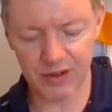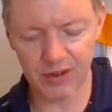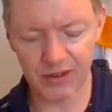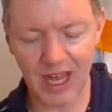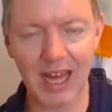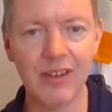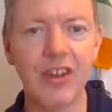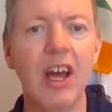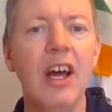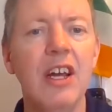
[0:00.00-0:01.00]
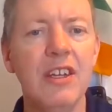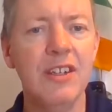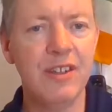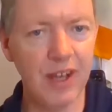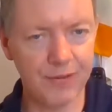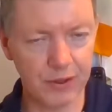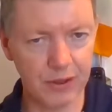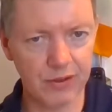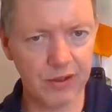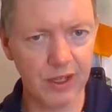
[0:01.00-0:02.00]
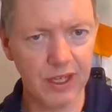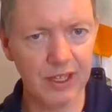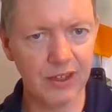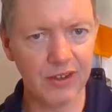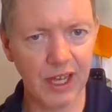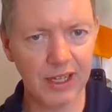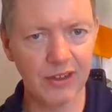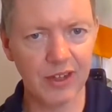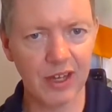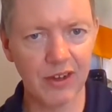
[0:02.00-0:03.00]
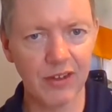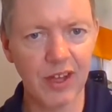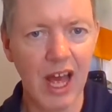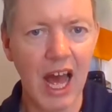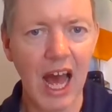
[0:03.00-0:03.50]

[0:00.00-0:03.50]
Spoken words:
sentence and difference in the second sentence.